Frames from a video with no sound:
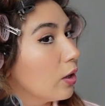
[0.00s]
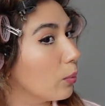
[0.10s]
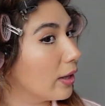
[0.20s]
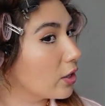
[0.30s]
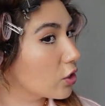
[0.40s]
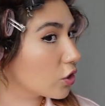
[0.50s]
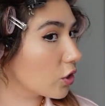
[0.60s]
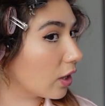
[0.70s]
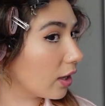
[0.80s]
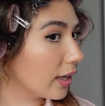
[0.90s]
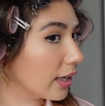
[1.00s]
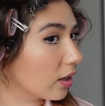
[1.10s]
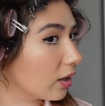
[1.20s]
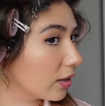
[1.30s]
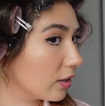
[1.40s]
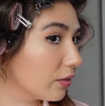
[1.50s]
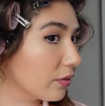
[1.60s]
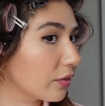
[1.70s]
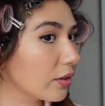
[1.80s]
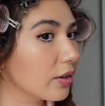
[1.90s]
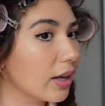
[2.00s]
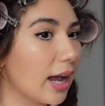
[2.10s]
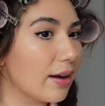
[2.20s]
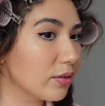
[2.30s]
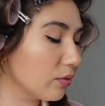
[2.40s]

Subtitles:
which I kind of haven't